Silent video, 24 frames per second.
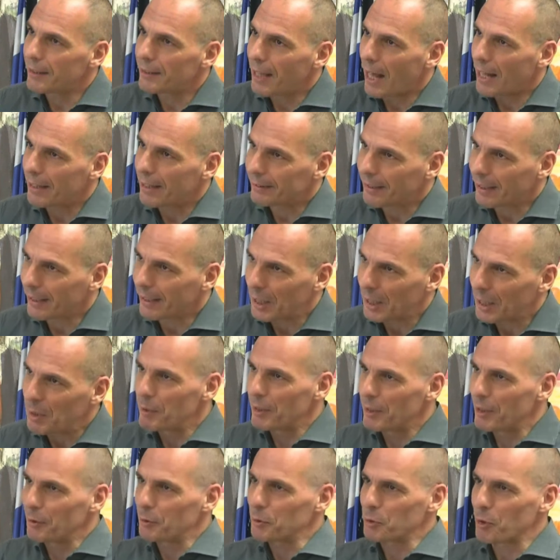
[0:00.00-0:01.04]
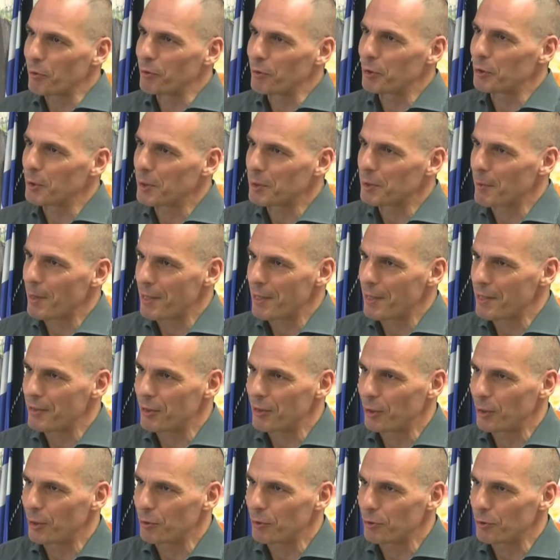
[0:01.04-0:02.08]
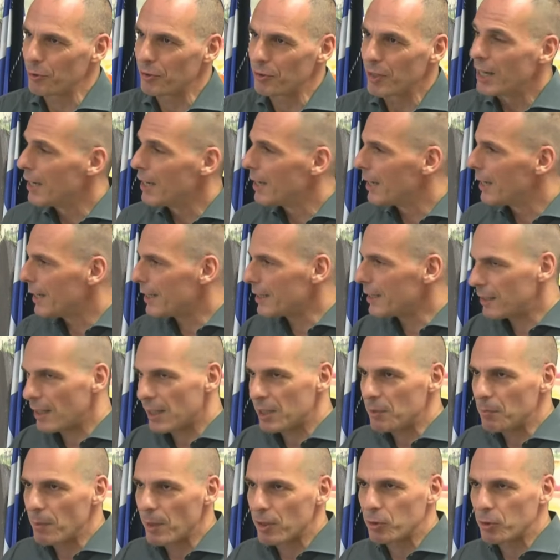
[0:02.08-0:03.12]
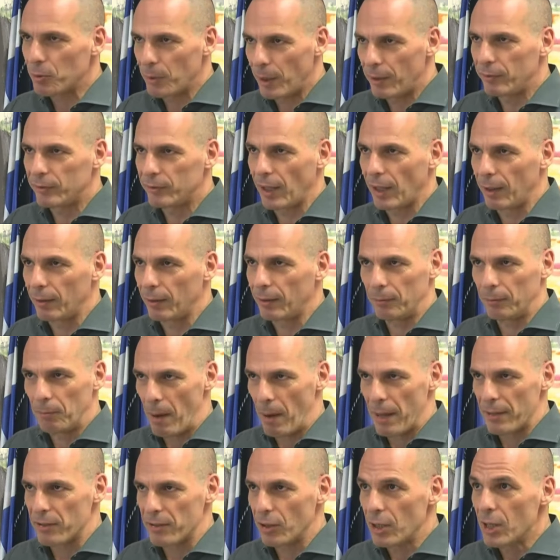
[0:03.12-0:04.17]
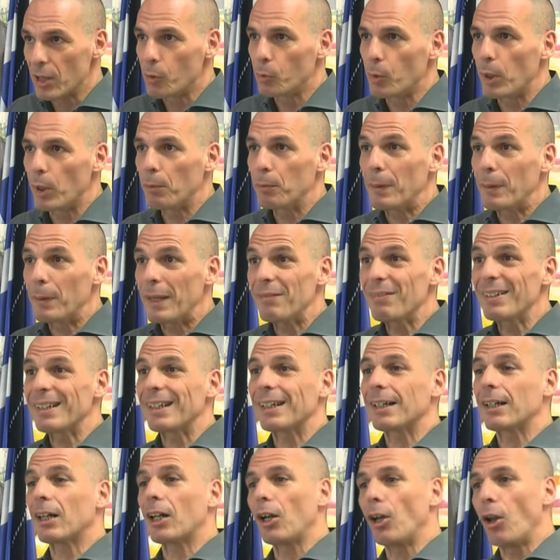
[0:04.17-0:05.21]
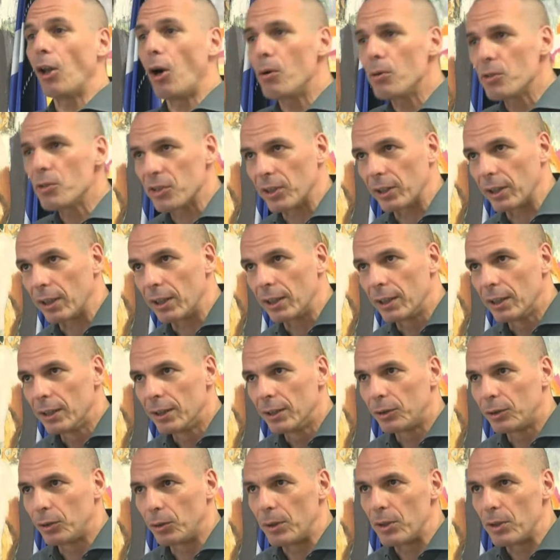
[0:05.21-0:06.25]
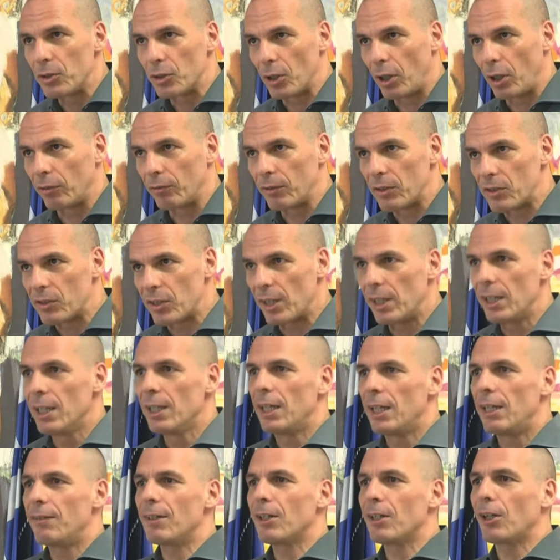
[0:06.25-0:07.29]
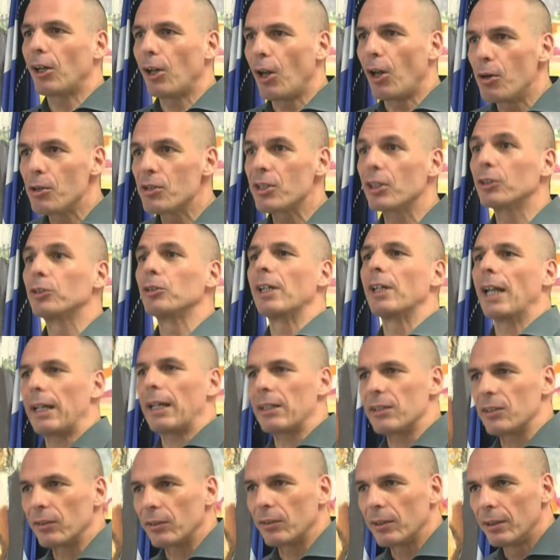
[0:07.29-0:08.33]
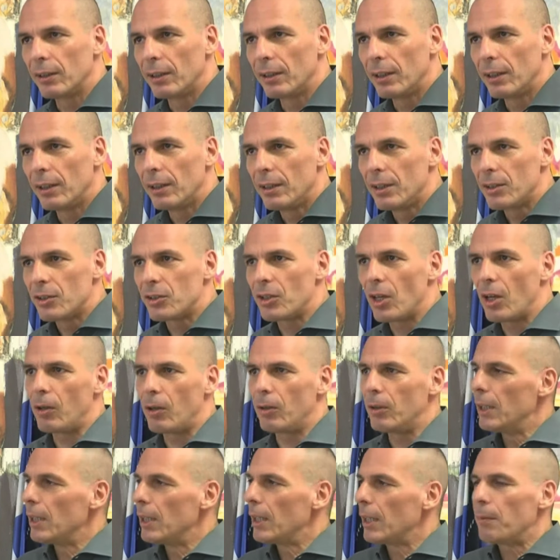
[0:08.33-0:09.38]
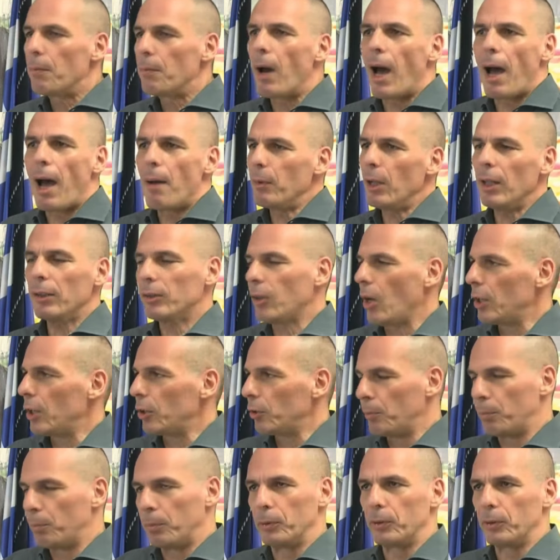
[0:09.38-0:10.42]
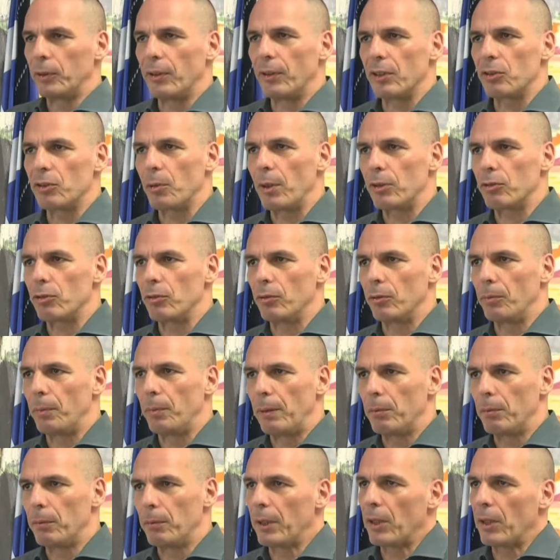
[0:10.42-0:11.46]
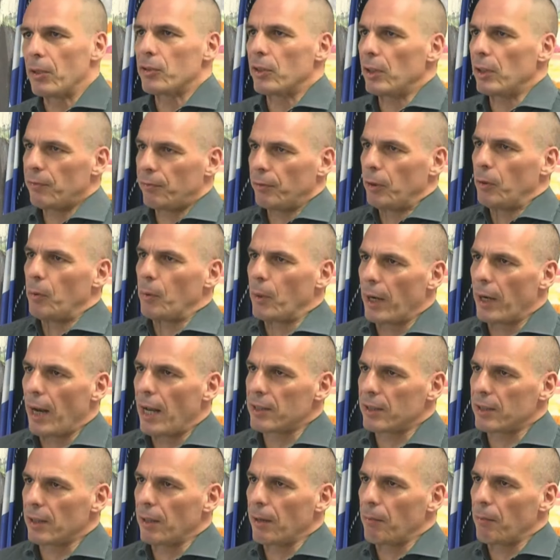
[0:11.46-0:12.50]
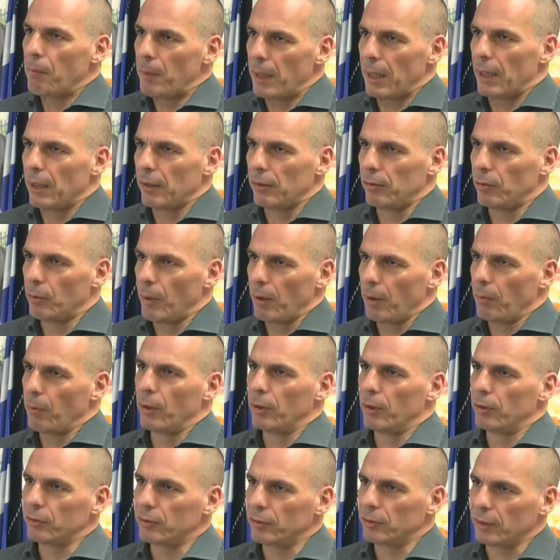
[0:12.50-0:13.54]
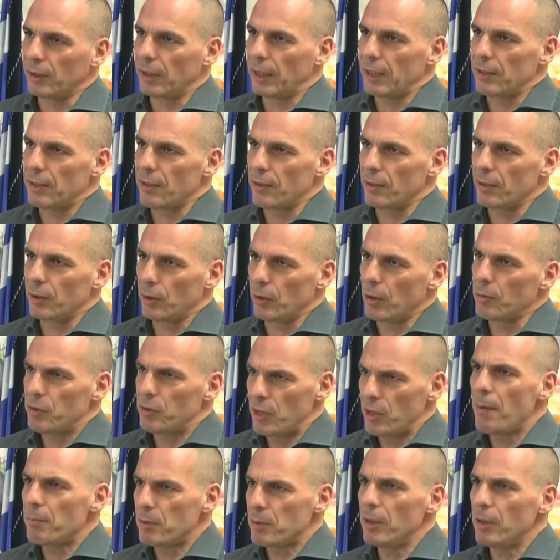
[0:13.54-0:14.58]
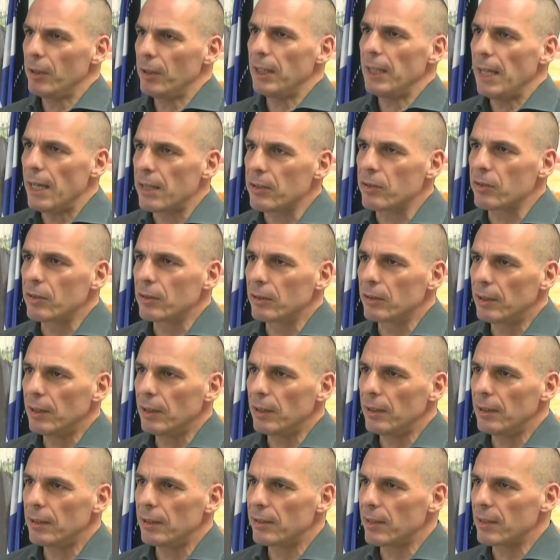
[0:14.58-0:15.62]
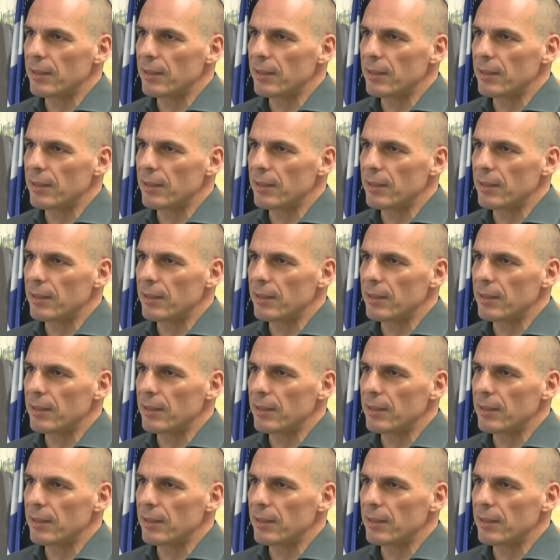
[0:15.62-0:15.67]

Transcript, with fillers: that agreement that was offered to us by the institutions, in six months, 12 months, we'll be even closer to insolvency, even closer to Grexit. Yep. So I'm not going to put this question to people because if you were asking me, do I want Greece in the euro, I would say absolutely yes. It's a